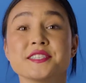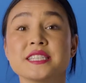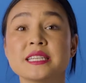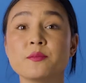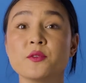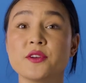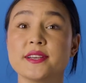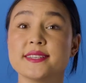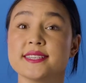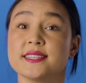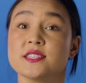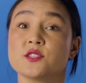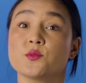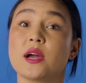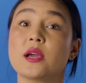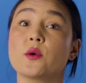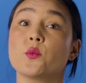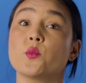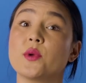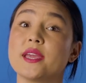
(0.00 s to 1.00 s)
some reasons
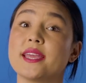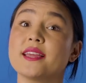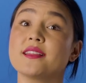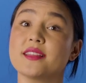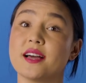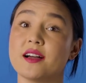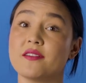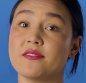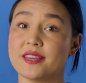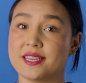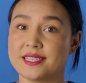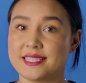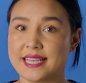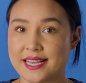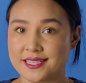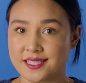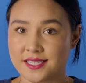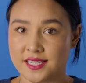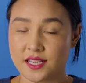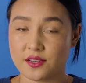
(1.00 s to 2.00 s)
why we love this
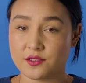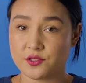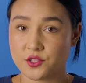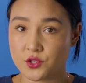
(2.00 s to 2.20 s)
SEO